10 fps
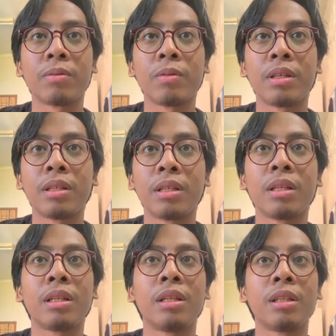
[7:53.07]
when
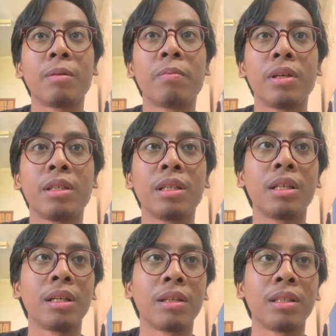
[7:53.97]
the temperature
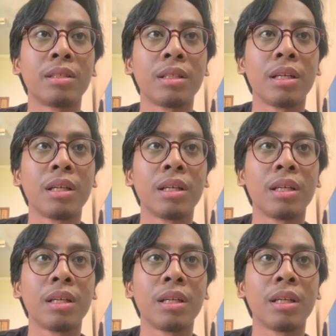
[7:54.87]
increase.